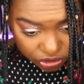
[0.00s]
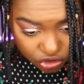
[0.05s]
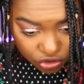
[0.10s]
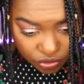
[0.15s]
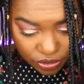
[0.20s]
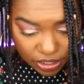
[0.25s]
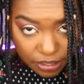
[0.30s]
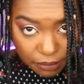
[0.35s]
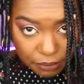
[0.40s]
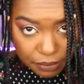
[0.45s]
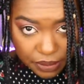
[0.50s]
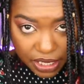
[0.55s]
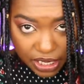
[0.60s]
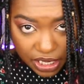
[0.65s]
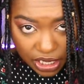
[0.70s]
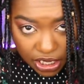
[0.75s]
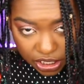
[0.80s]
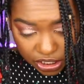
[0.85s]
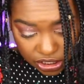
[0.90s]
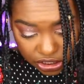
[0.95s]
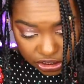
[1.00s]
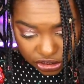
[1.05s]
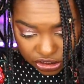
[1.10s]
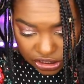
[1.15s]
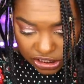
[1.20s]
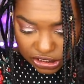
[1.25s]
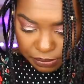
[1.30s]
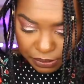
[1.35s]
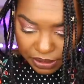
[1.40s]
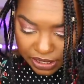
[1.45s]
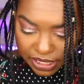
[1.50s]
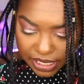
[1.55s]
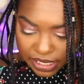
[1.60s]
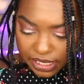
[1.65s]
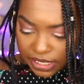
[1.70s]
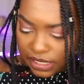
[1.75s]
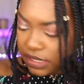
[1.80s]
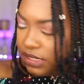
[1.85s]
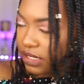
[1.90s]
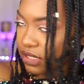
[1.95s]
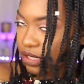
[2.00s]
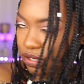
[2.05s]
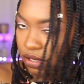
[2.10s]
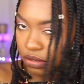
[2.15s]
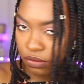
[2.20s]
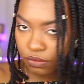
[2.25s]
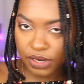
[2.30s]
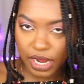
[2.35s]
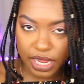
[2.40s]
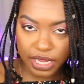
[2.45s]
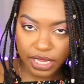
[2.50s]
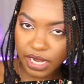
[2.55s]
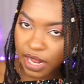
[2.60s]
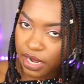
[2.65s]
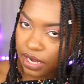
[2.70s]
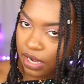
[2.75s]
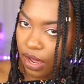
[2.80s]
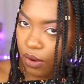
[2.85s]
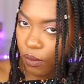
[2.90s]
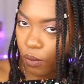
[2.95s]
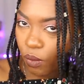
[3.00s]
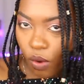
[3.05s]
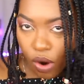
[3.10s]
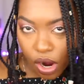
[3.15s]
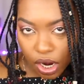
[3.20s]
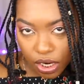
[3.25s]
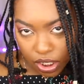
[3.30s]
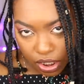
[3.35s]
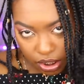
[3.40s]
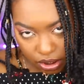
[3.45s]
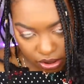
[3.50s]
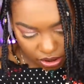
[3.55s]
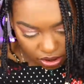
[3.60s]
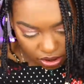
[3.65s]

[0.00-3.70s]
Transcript: the trip, just because when I get out of that water,